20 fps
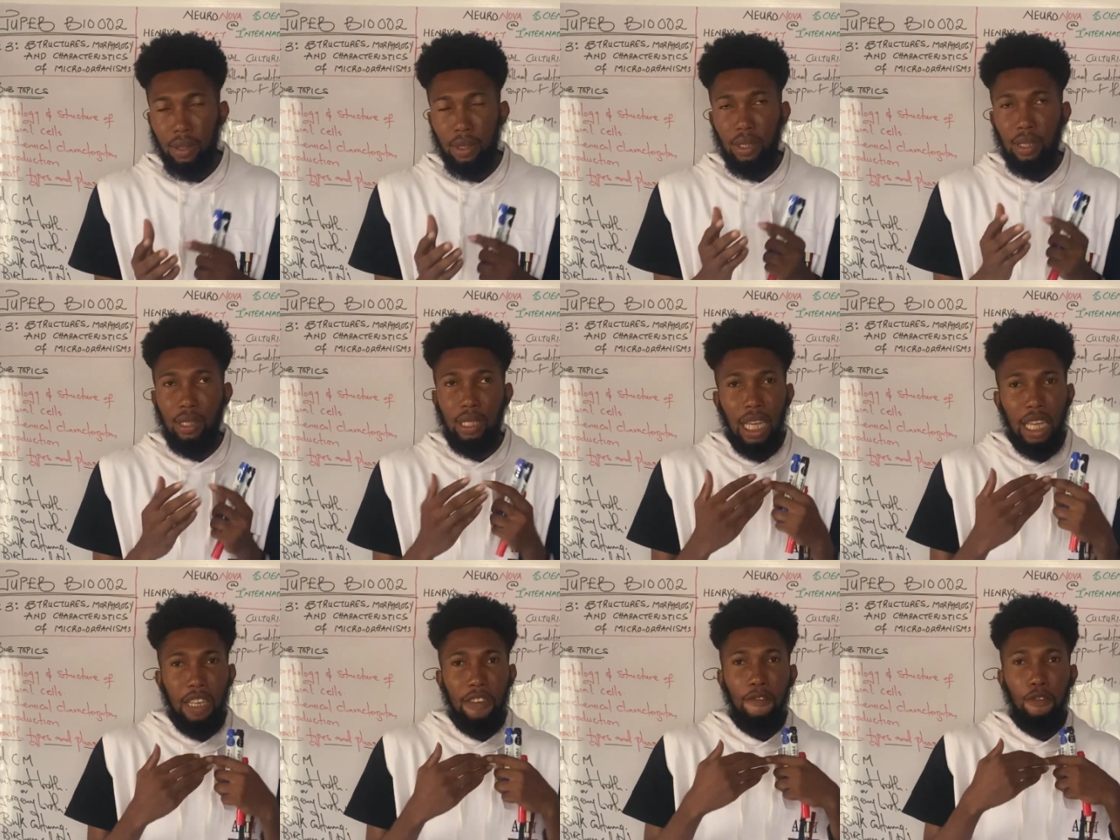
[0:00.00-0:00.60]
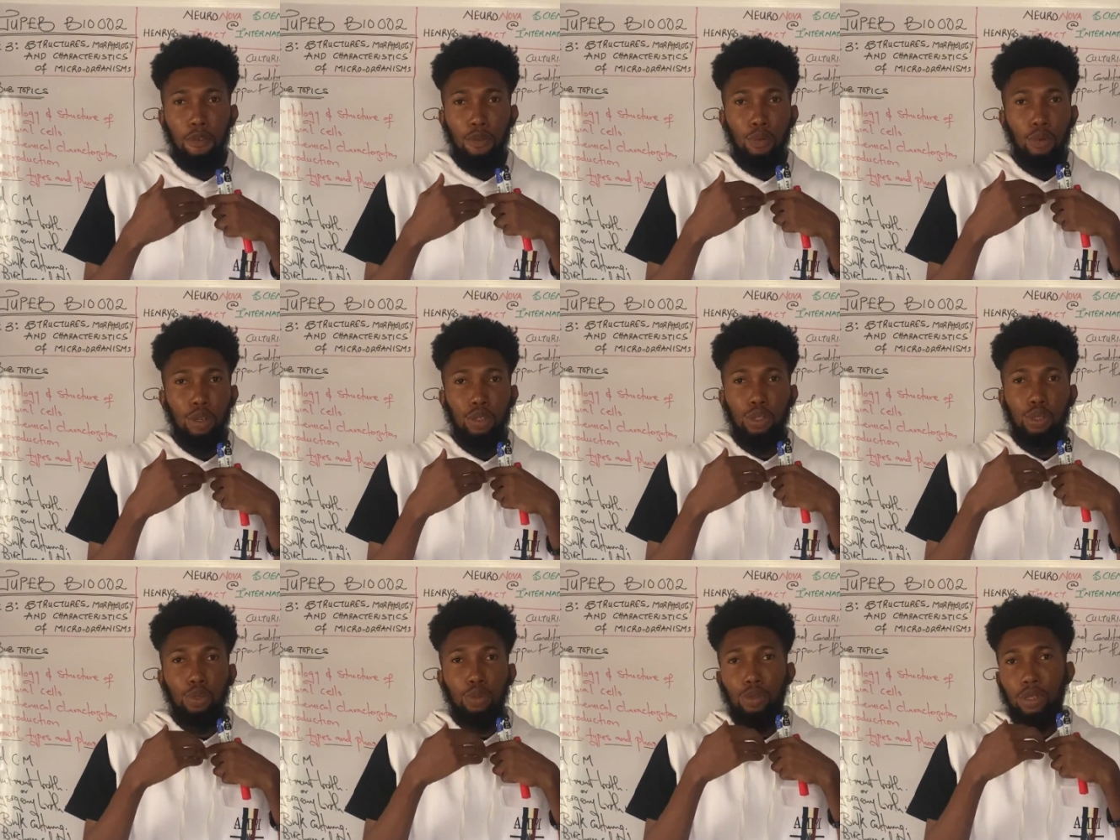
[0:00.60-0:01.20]
Then if you
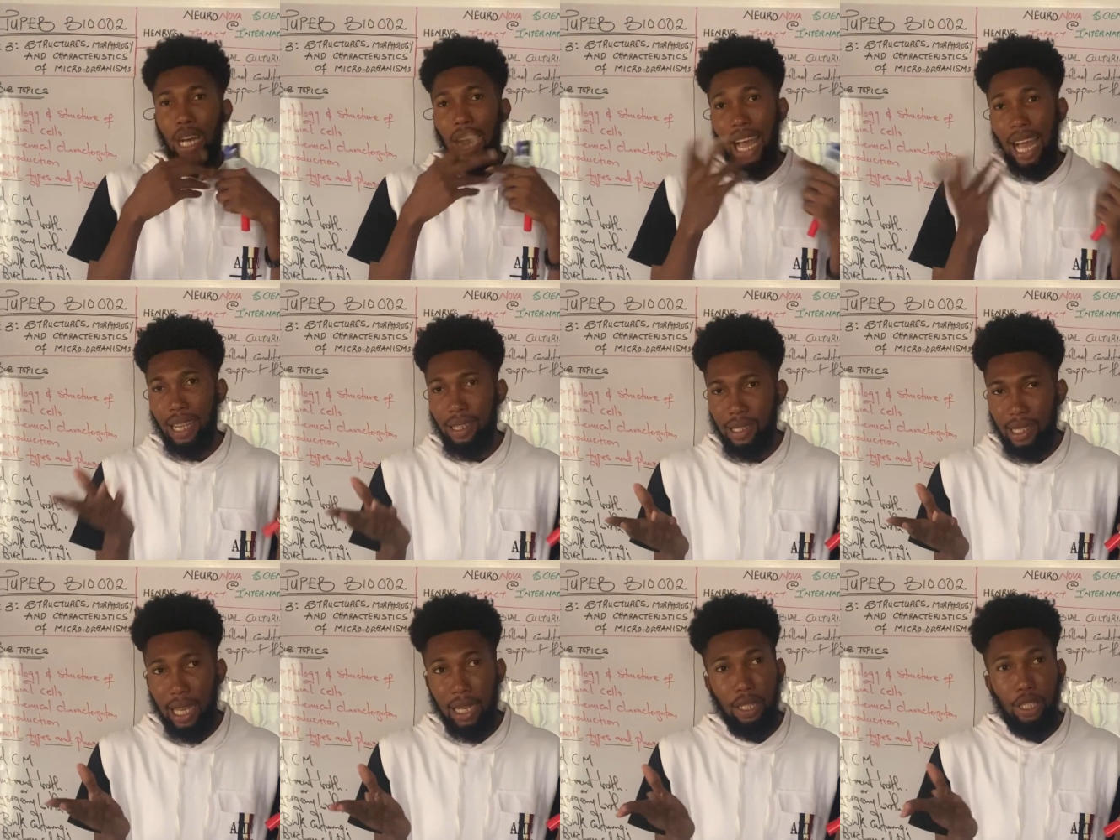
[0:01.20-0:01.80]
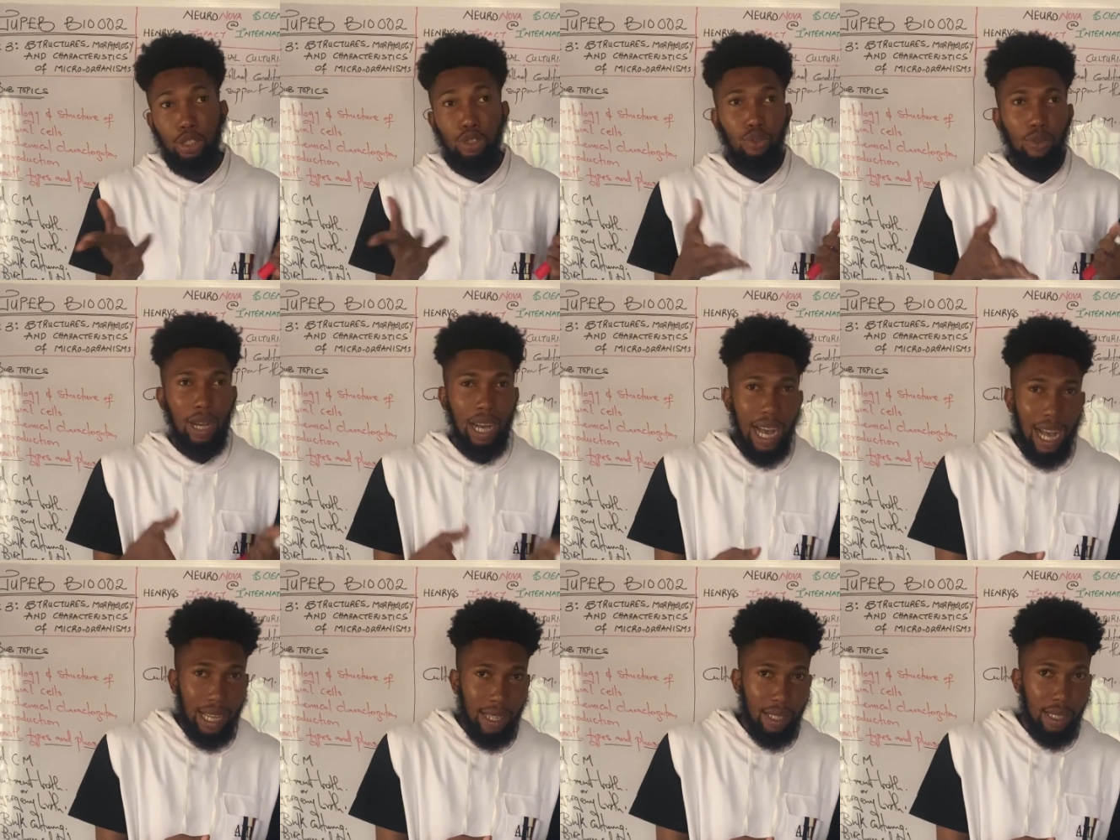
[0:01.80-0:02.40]
want to add sardine, you
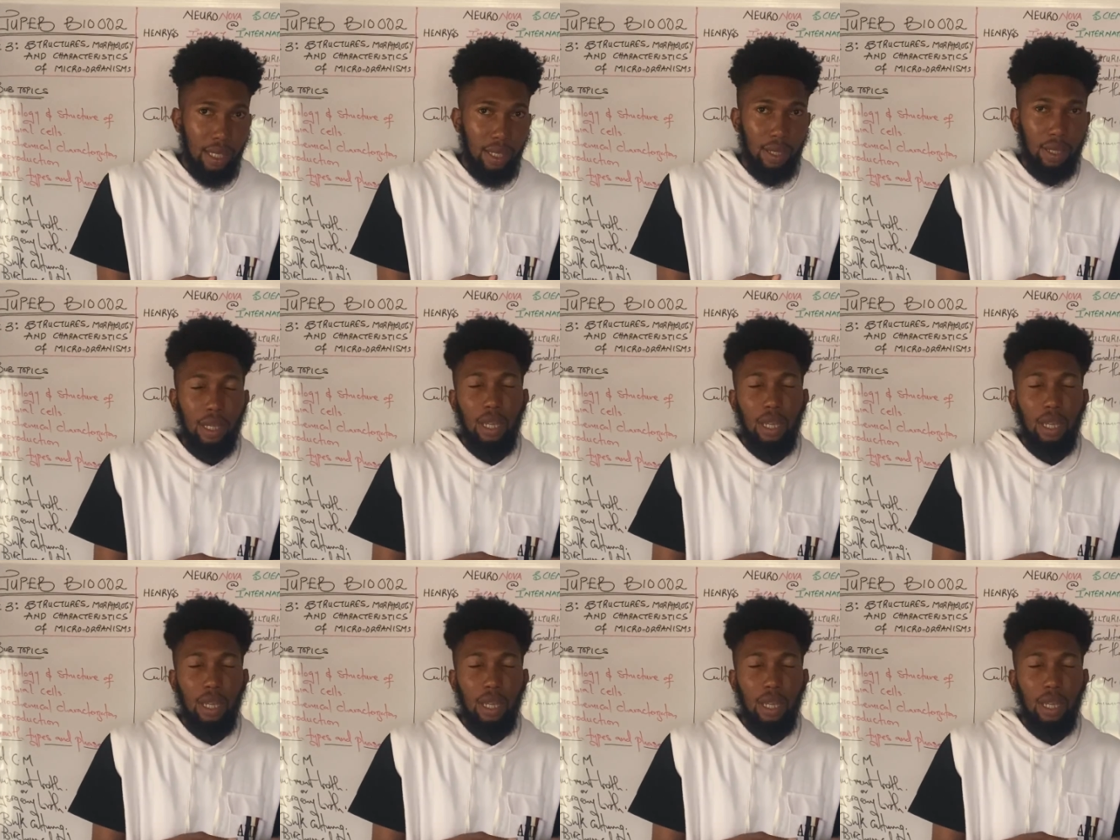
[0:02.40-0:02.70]
add it.